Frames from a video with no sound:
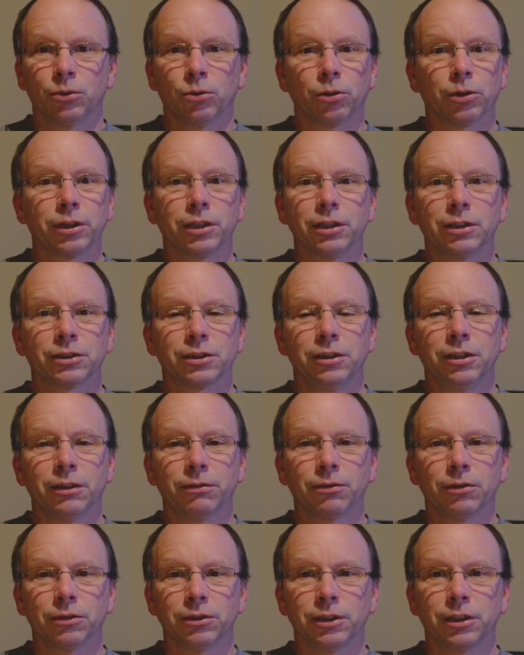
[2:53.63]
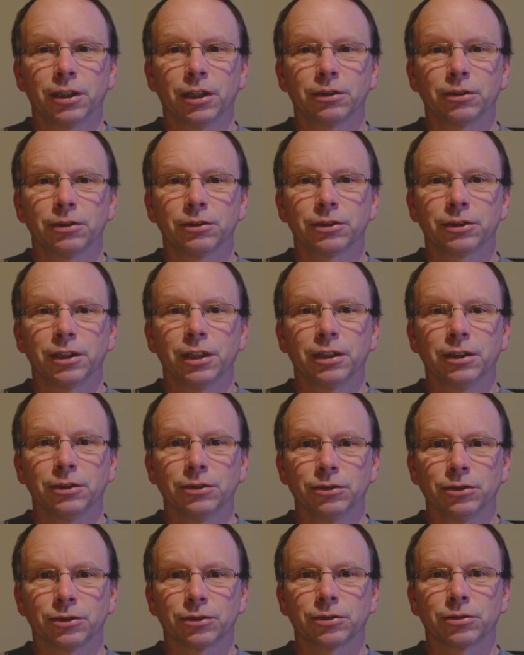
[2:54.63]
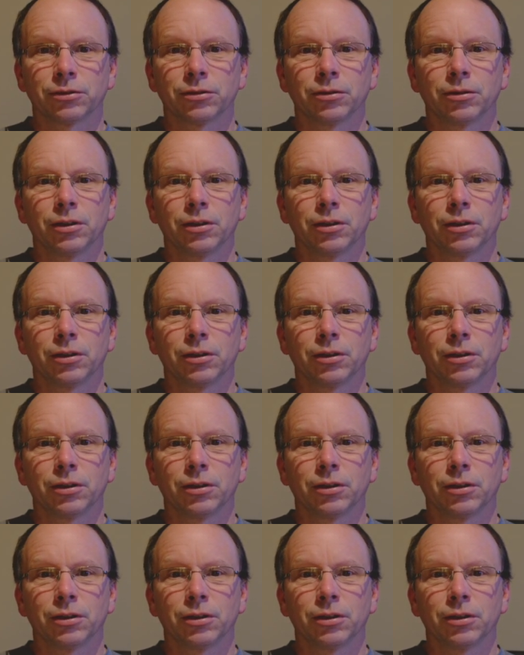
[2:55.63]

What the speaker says: or against differently colored cells.